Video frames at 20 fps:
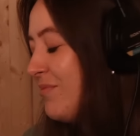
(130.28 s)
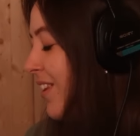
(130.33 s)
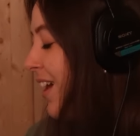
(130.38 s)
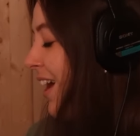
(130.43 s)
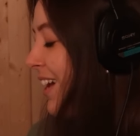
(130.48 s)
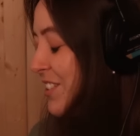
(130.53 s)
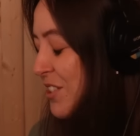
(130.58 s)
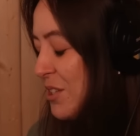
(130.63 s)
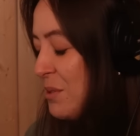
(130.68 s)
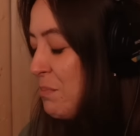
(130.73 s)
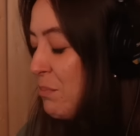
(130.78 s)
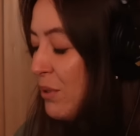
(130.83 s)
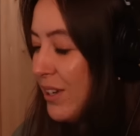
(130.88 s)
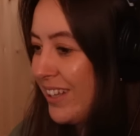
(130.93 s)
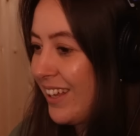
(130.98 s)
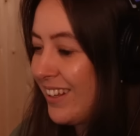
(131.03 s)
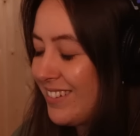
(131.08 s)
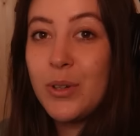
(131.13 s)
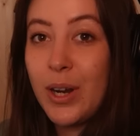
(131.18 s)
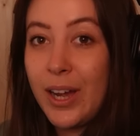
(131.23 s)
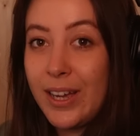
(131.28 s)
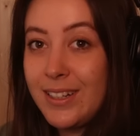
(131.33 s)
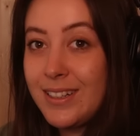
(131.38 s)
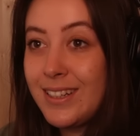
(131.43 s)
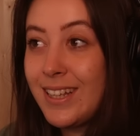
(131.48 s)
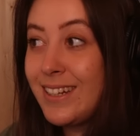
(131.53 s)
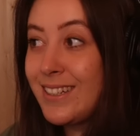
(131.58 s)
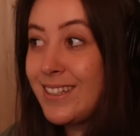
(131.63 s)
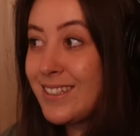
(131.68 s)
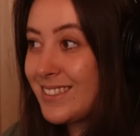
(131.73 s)
That's just brilliant. Right,
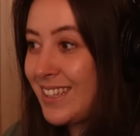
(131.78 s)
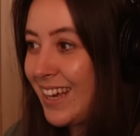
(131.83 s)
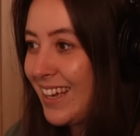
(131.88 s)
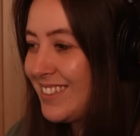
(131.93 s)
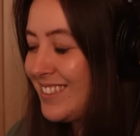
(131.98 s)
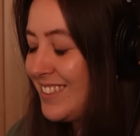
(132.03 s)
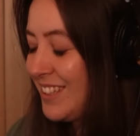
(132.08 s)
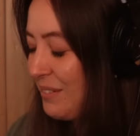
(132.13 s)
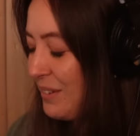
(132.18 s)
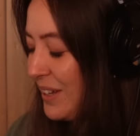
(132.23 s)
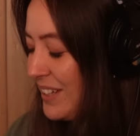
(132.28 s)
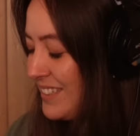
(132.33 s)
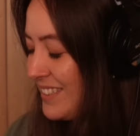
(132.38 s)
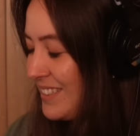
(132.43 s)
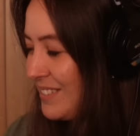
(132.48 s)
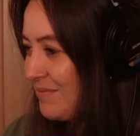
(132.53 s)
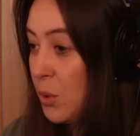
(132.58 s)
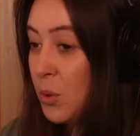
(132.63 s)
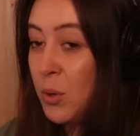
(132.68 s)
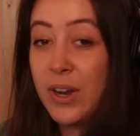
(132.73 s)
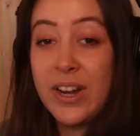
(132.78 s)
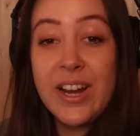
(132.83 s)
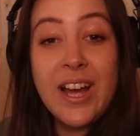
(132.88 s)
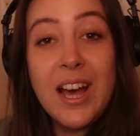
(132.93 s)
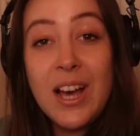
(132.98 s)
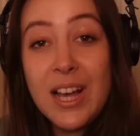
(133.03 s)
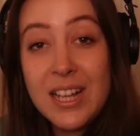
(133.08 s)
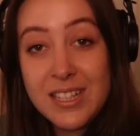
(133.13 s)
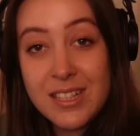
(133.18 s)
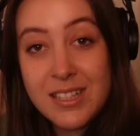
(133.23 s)
let's get to it. Or
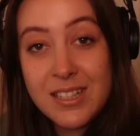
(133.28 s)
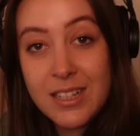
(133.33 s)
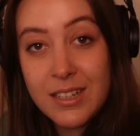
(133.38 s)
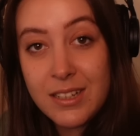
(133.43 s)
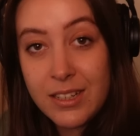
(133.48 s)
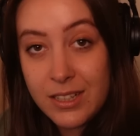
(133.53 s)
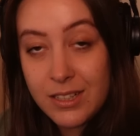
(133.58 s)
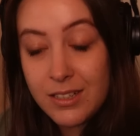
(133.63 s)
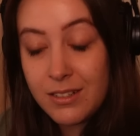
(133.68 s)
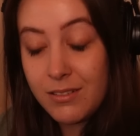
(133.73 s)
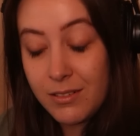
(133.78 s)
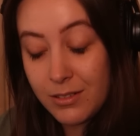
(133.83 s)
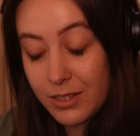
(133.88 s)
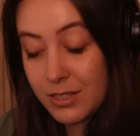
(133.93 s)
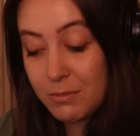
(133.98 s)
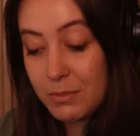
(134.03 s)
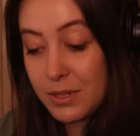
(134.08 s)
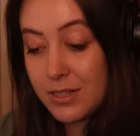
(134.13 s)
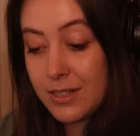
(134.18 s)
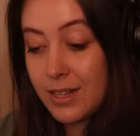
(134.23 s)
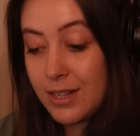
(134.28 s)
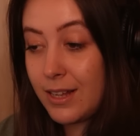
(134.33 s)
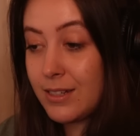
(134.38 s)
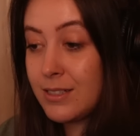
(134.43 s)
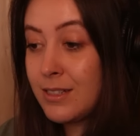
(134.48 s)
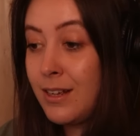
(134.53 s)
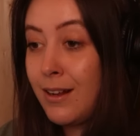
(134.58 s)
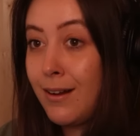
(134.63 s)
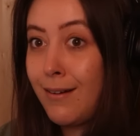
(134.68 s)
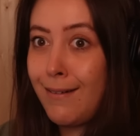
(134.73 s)
as Sydnie Christmas
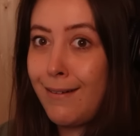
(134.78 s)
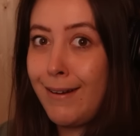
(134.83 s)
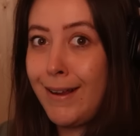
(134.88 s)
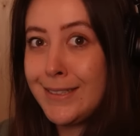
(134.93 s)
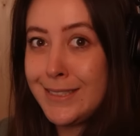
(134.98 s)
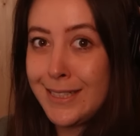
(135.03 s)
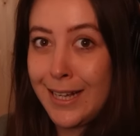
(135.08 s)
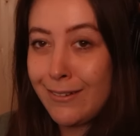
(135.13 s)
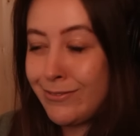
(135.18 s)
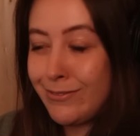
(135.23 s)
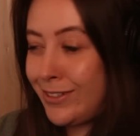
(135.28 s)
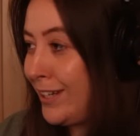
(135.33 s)
said, let's have